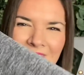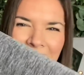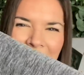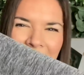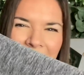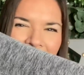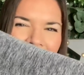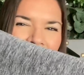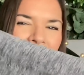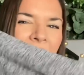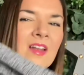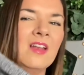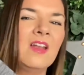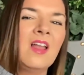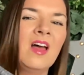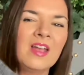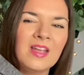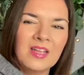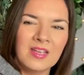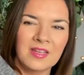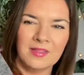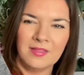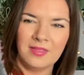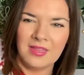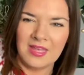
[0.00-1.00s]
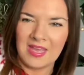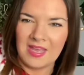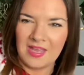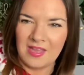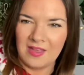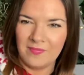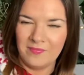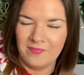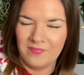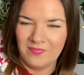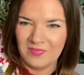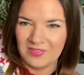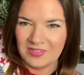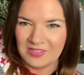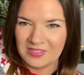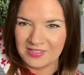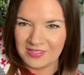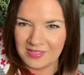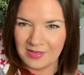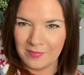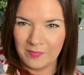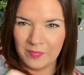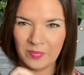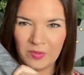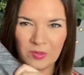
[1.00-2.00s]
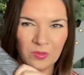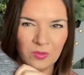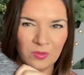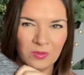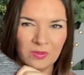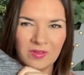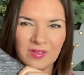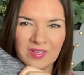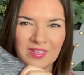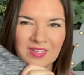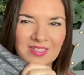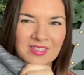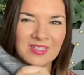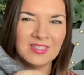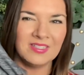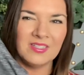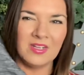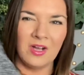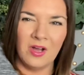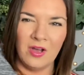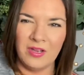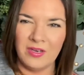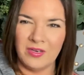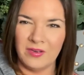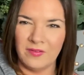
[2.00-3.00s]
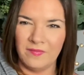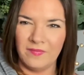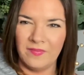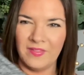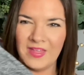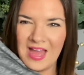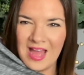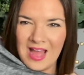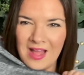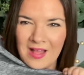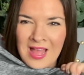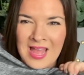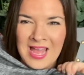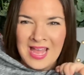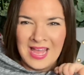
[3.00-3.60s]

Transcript: And I like the simple design of that.